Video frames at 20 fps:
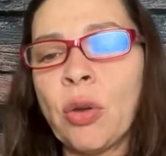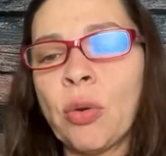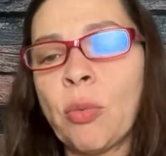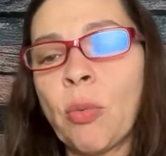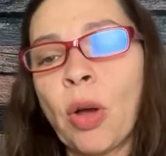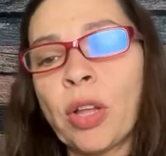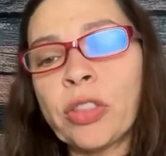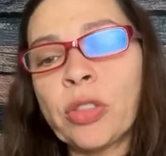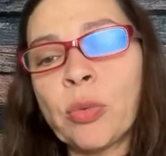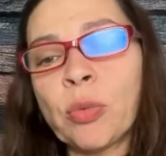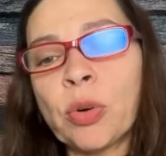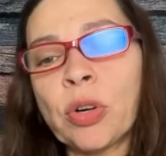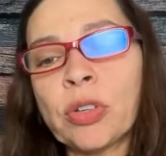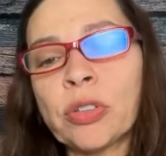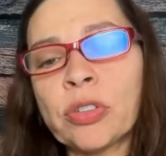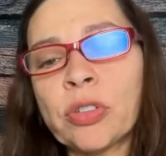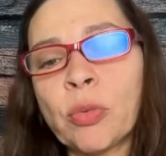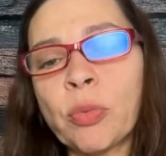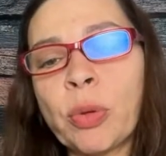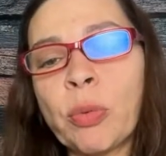We want
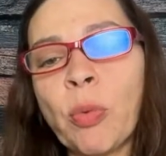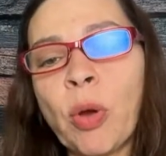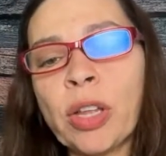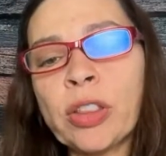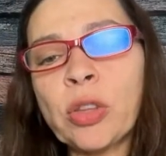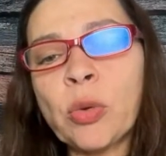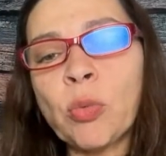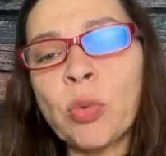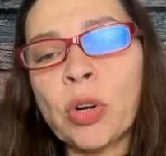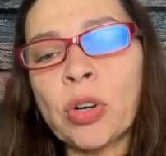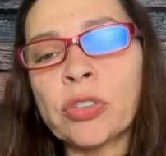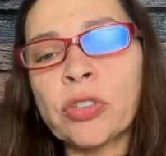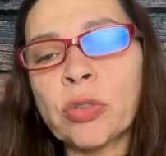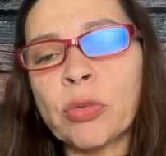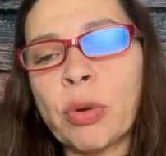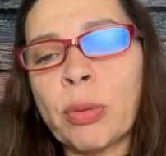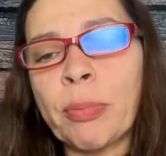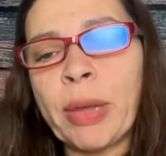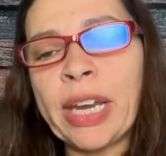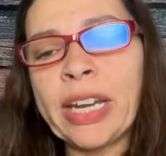the world to
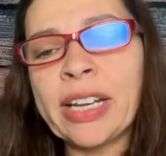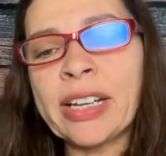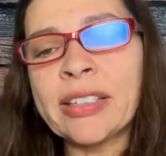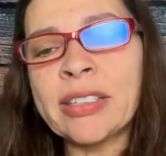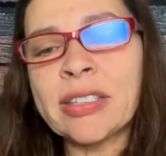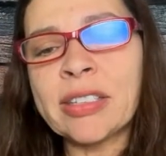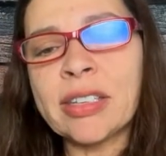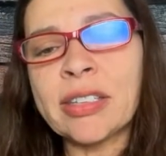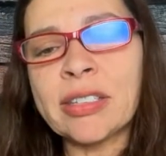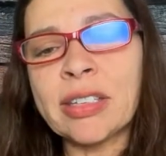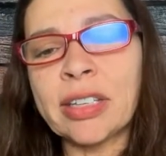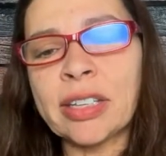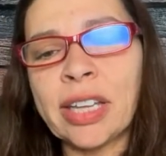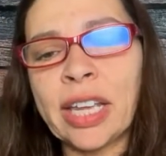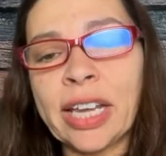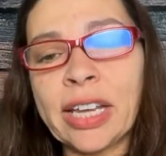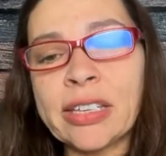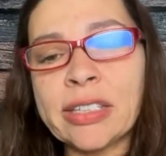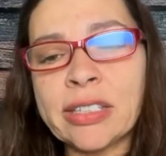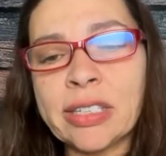remain consistent
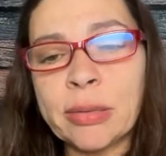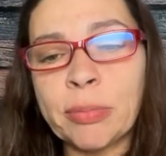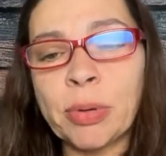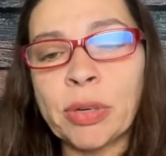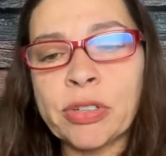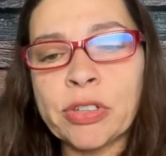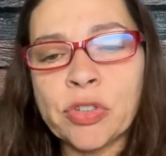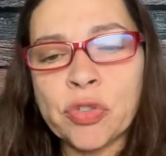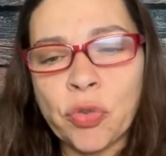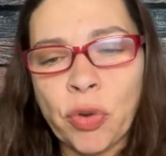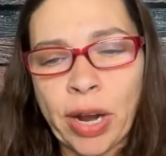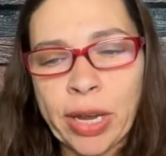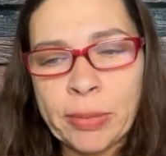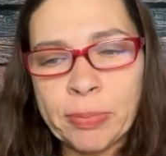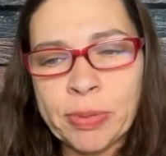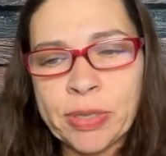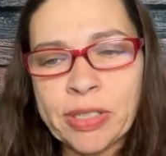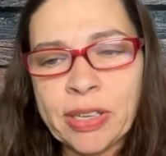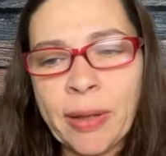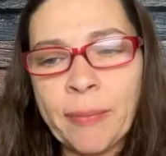like a zebra's
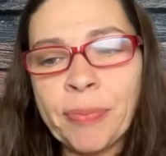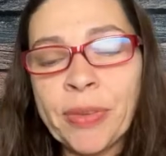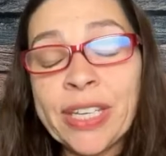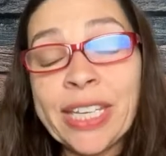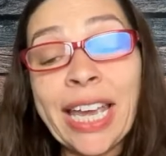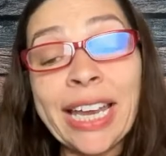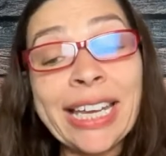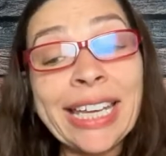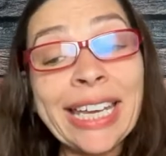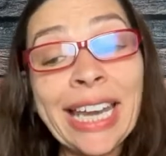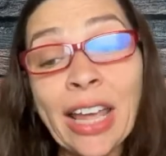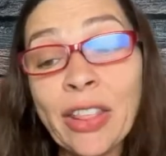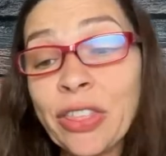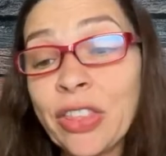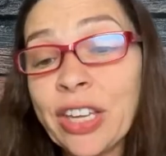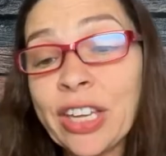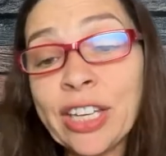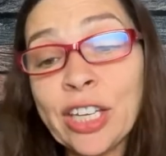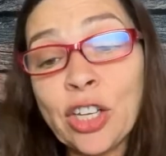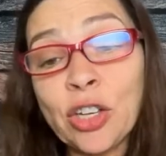stripes. Yet
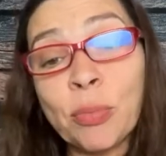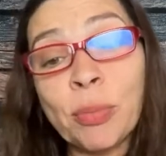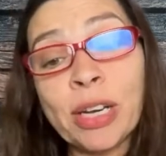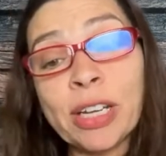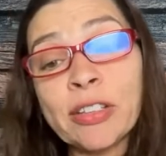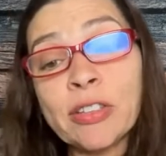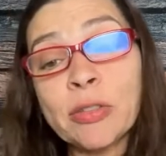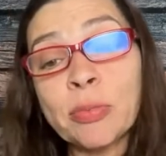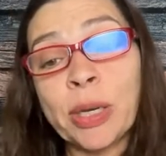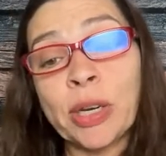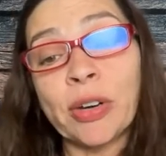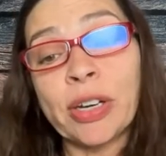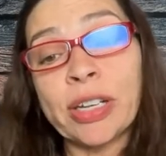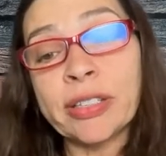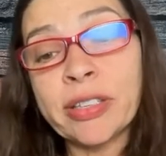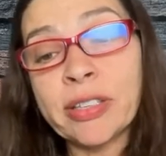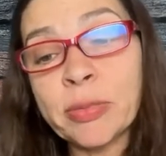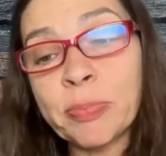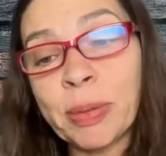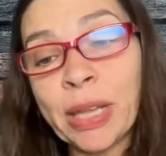nothing in human
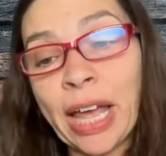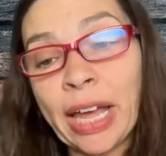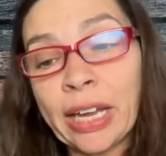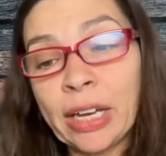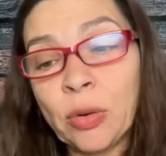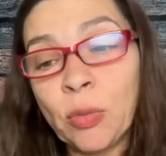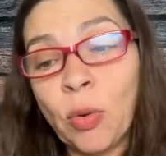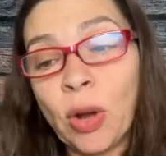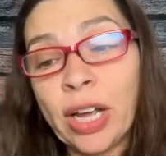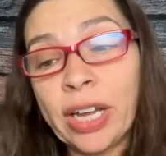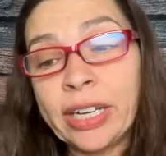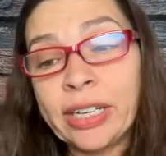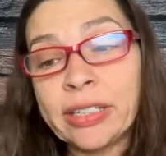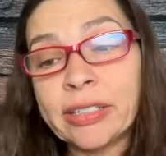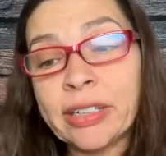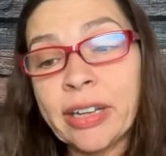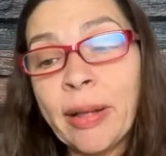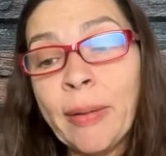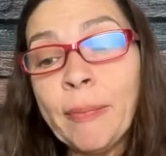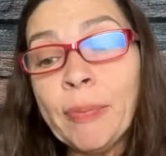experience is black and
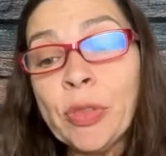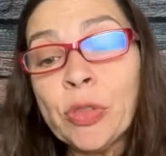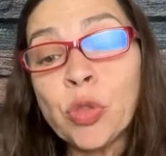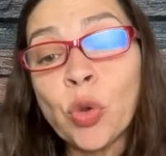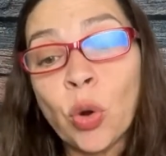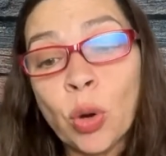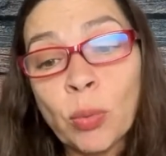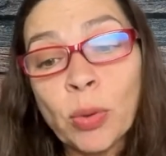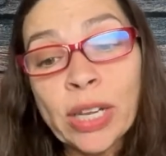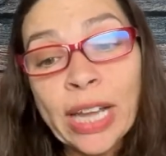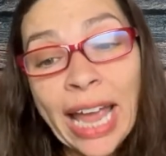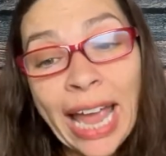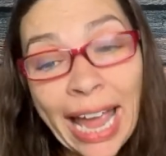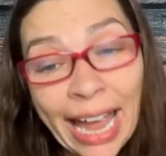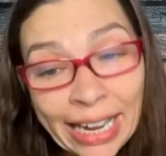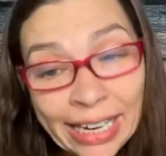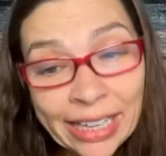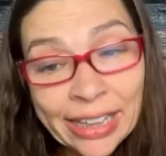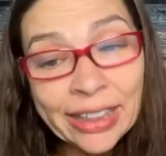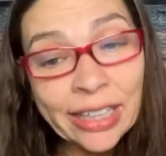white, nor will
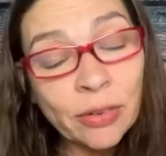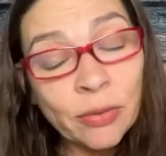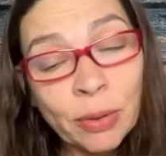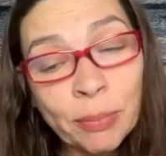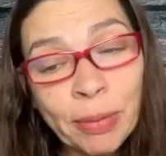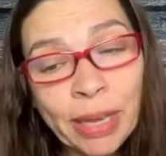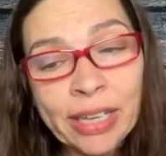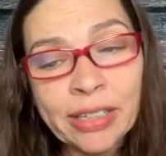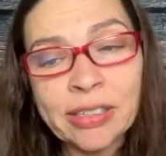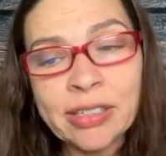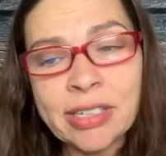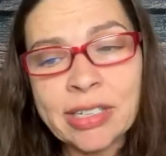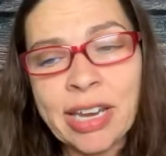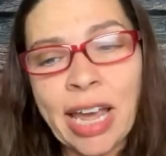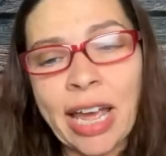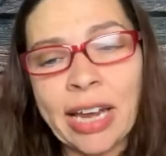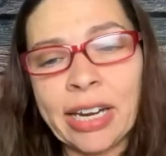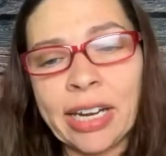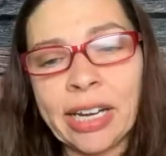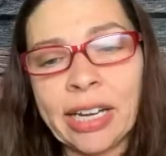anything remain
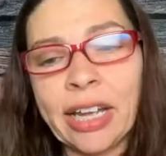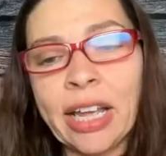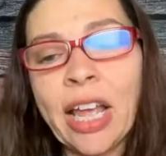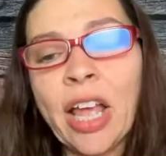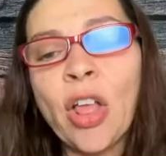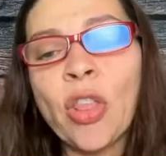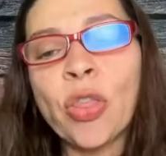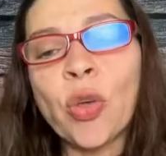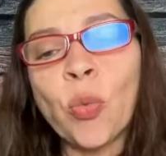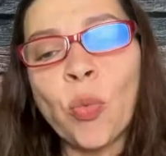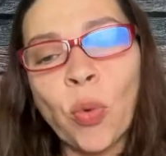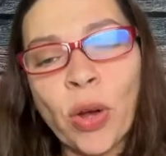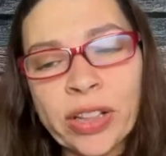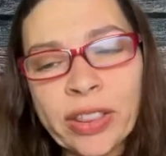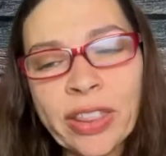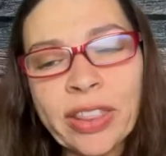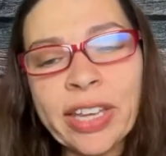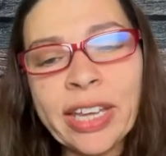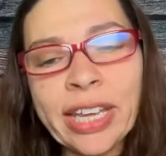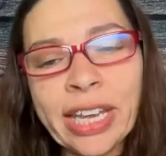static. The
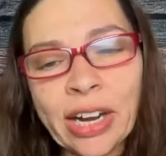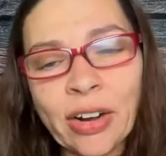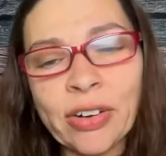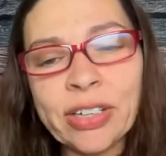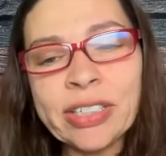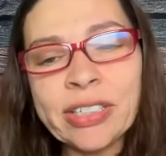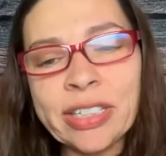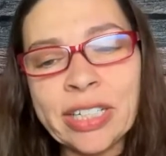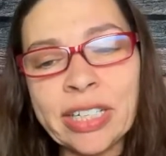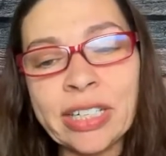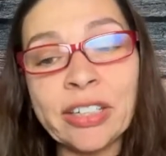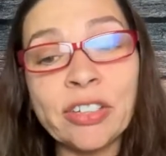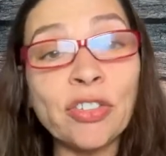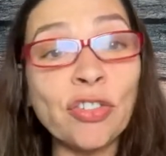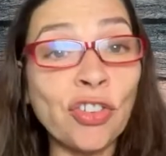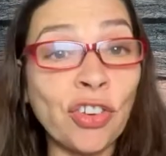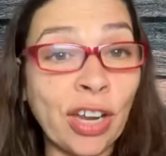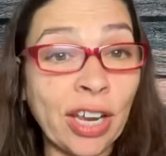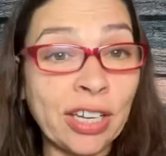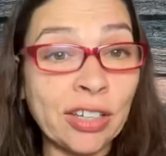one thing guaranteed is
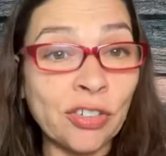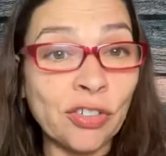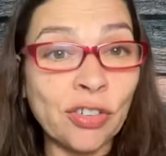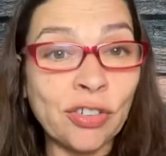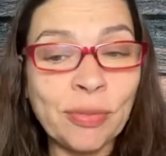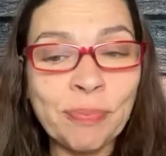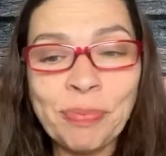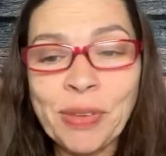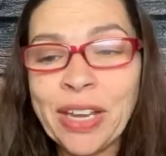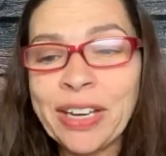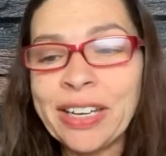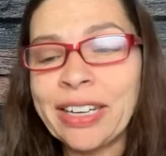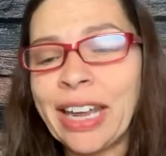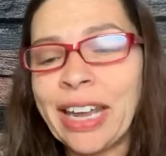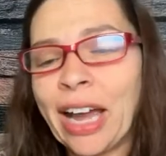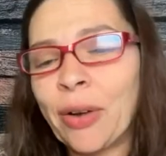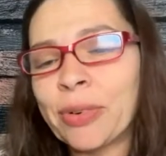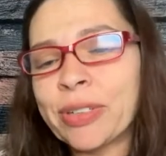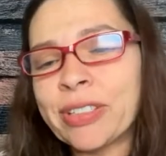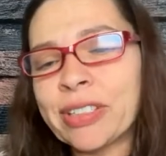change.
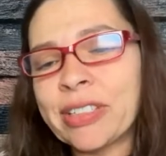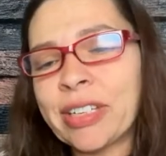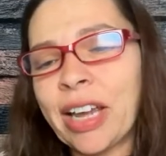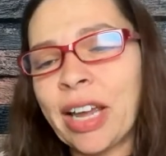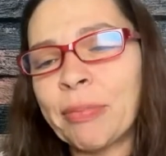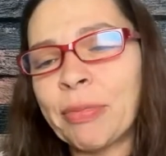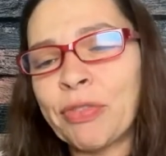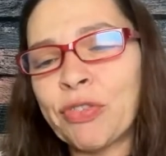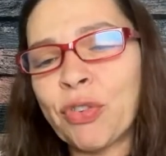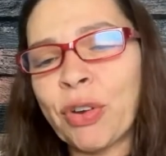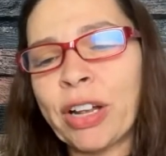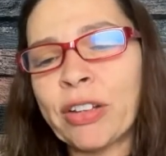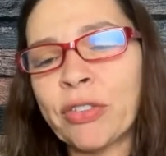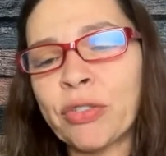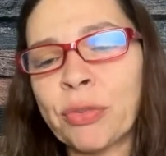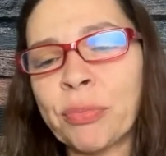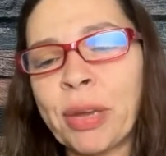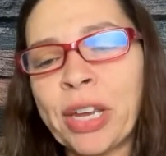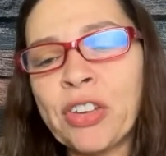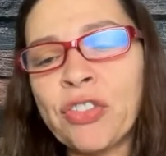Now is a time of
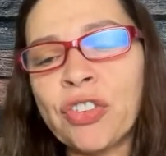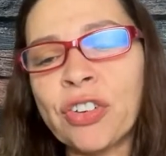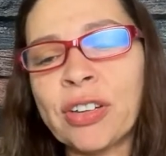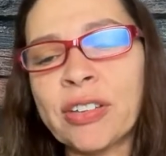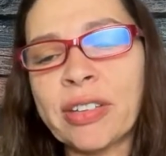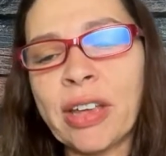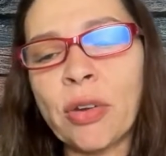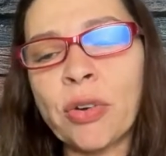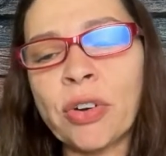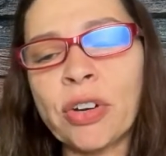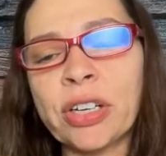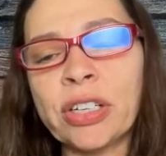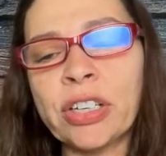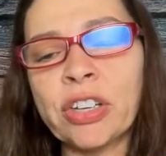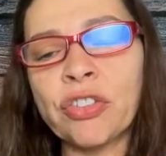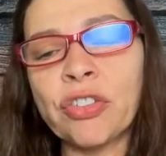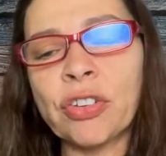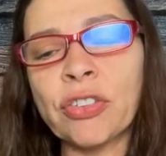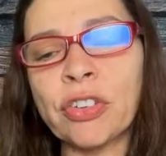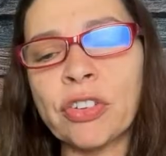transformation as outer
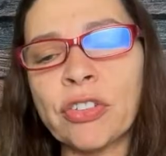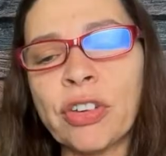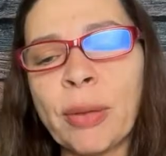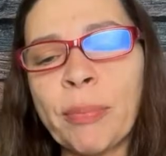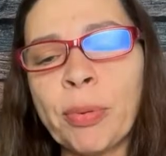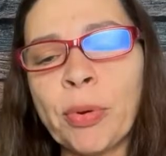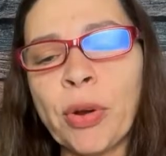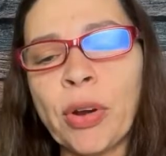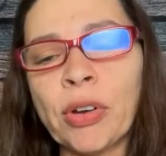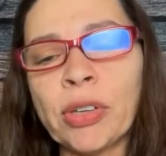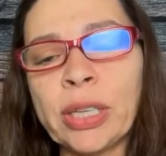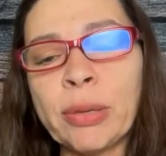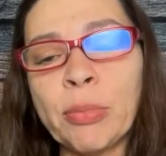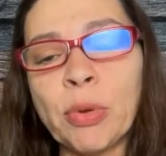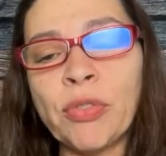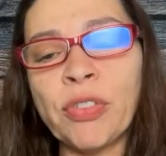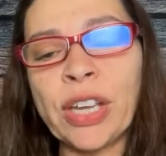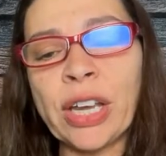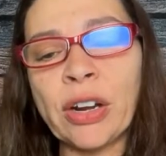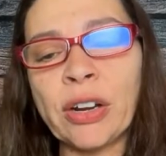conditions are temporarily
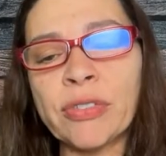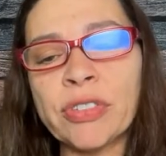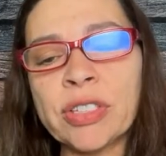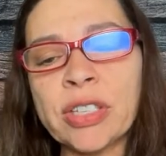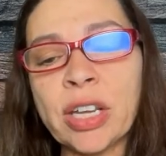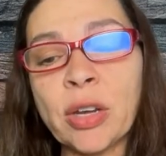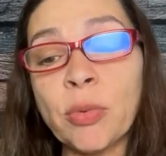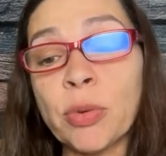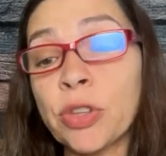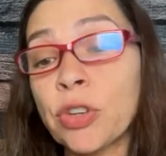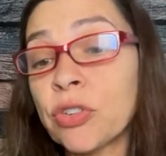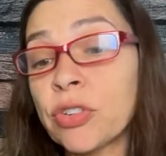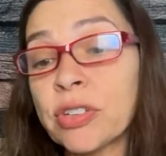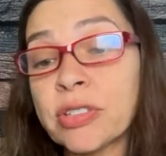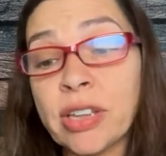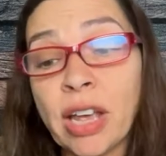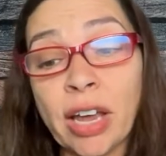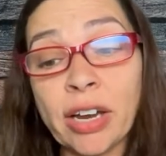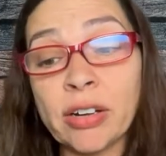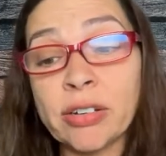moving out of sync with your
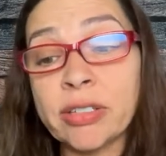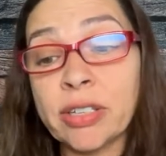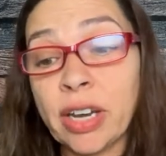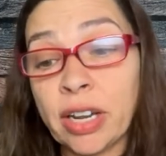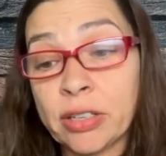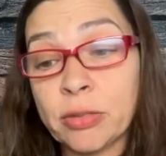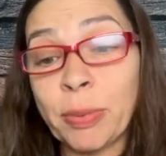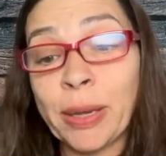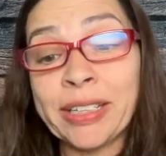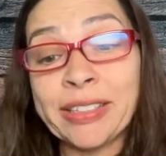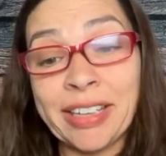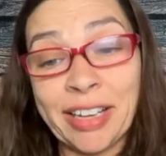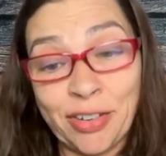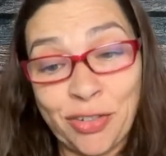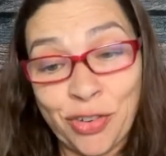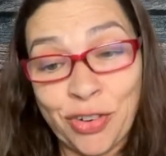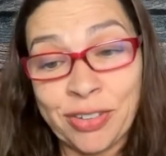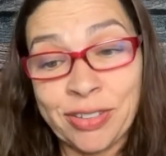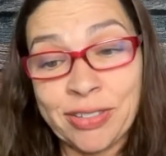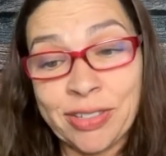desires and
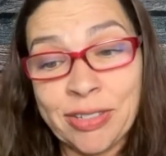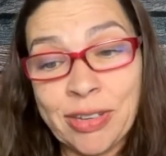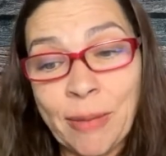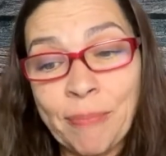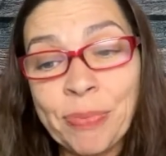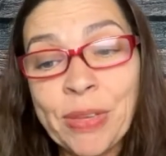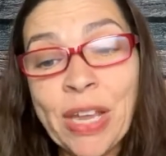expectations.